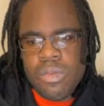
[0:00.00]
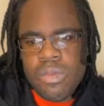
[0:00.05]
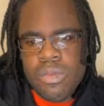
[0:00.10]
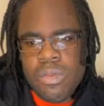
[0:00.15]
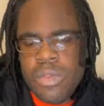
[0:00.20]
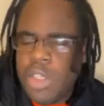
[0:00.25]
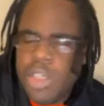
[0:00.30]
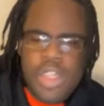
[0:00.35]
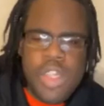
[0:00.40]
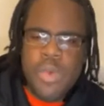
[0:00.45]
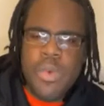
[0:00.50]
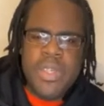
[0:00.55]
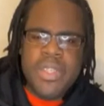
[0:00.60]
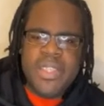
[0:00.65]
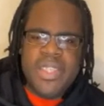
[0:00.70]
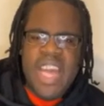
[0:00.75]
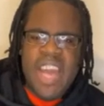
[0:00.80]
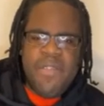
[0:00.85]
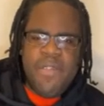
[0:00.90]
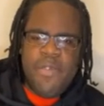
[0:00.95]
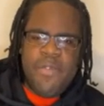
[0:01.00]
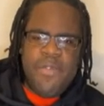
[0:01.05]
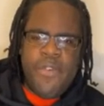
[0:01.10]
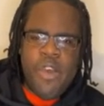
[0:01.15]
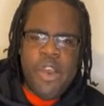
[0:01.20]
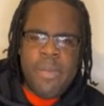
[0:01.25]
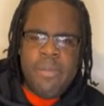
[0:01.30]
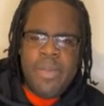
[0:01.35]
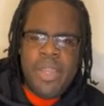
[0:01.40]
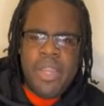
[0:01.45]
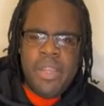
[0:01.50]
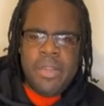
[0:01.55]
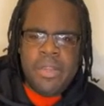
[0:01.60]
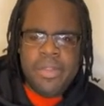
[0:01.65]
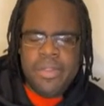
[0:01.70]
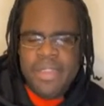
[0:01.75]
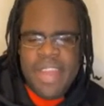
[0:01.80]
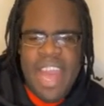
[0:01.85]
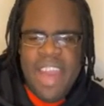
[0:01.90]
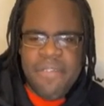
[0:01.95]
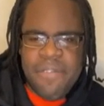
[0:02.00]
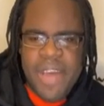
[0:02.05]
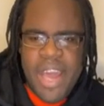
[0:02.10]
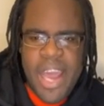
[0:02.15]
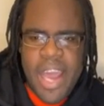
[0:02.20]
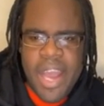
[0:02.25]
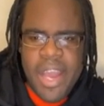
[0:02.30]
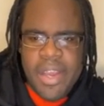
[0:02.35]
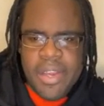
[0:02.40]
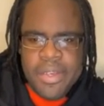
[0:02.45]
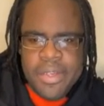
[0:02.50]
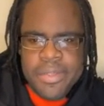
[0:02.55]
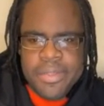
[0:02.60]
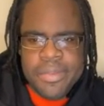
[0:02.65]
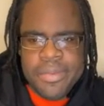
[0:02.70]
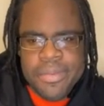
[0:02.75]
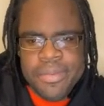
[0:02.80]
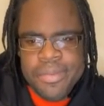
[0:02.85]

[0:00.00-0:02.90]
against you. He was never for me. Never. Because